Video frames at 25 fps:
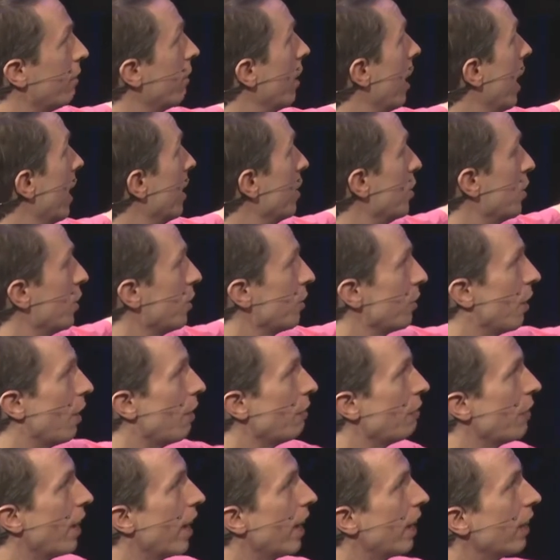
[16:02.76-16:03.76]
edges
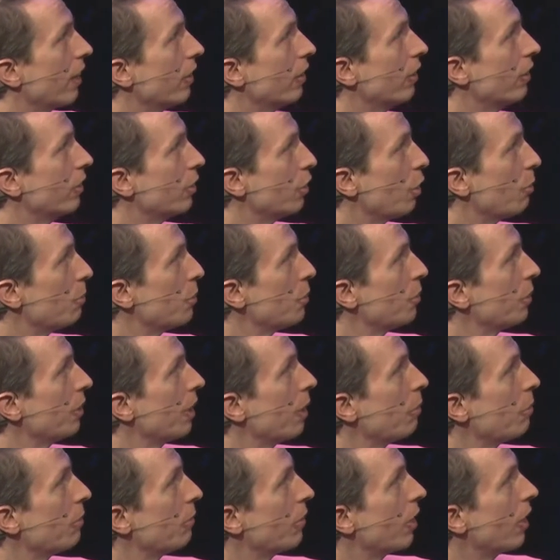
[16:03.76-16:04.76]
of the geometry
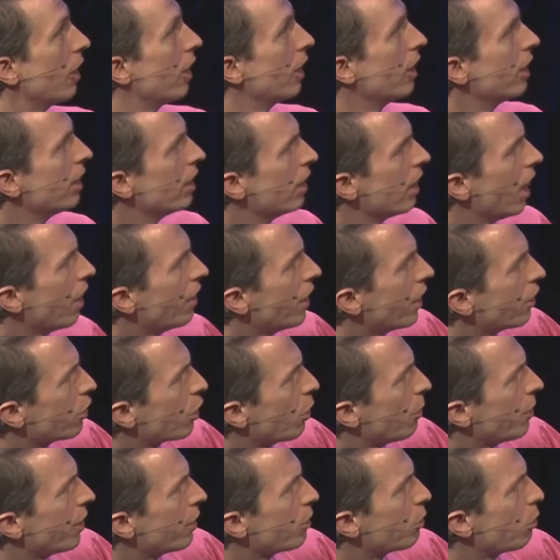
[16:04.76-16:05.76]
that we've got. And then it's
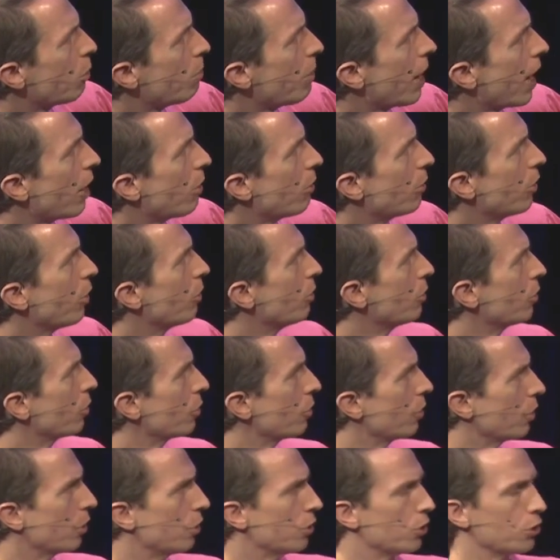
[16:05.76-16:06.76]
going into a power node
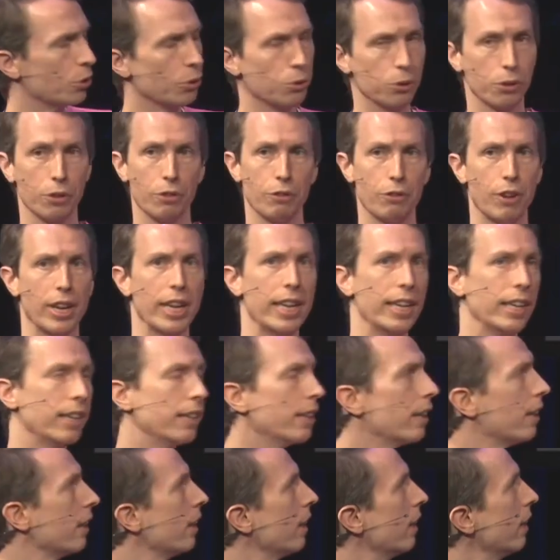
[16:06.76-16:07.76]
just to control the fade.
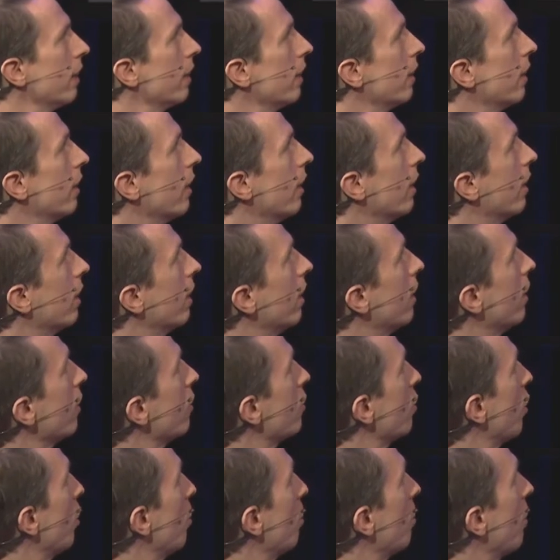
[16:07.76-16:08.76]

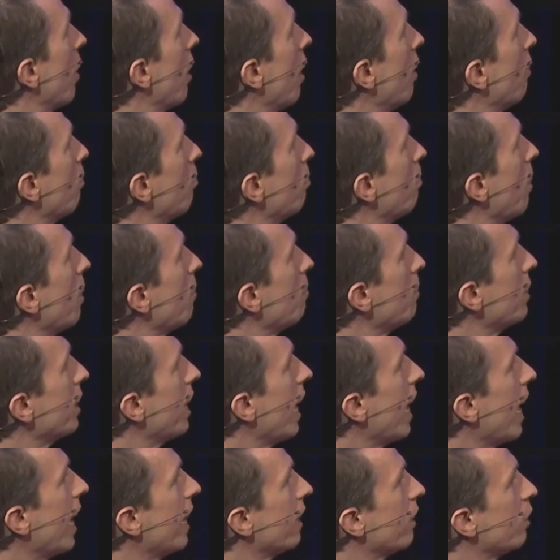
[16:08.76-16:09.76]
So when we
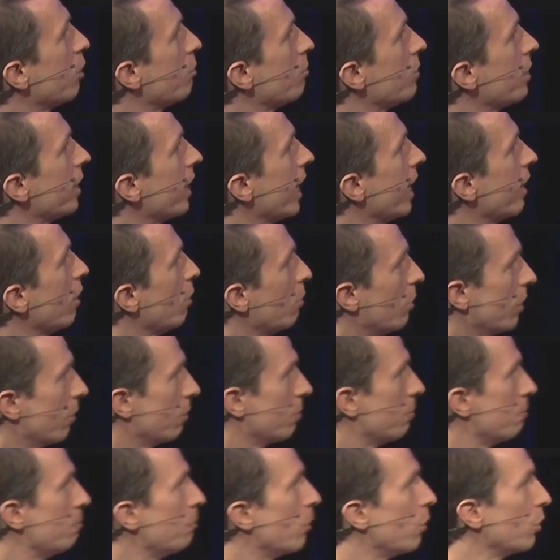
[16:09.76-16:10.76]
add them together, well,
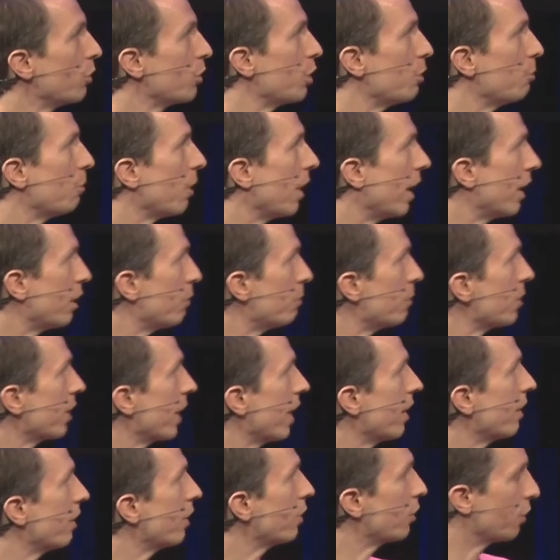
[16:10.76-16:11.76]
multiply them
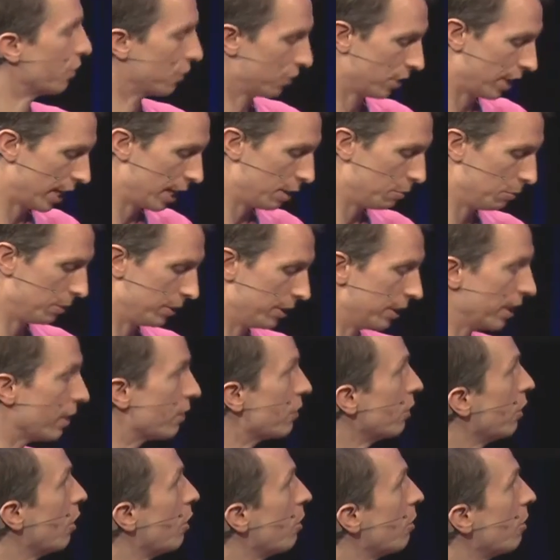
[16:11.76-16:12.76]
together, I should say, with
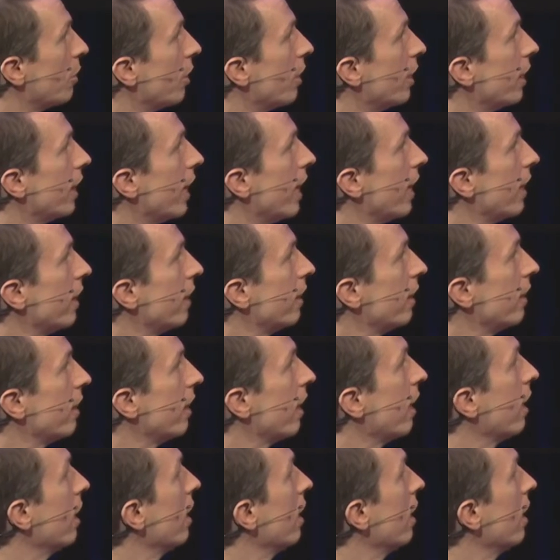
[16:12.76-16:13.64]
this node at the end,